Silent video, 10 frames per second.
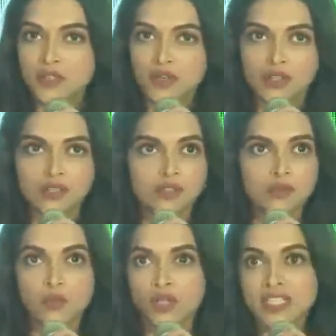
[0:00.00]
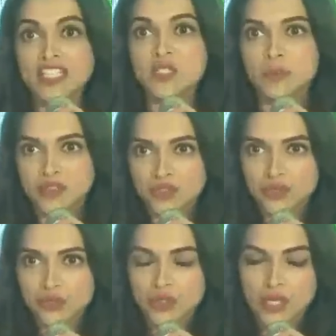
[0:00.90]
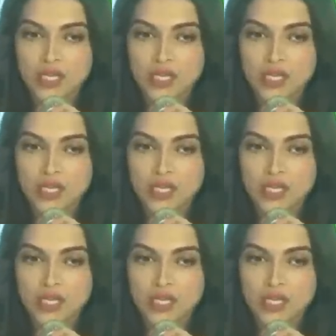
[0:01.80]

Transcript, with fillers: on what he's been through.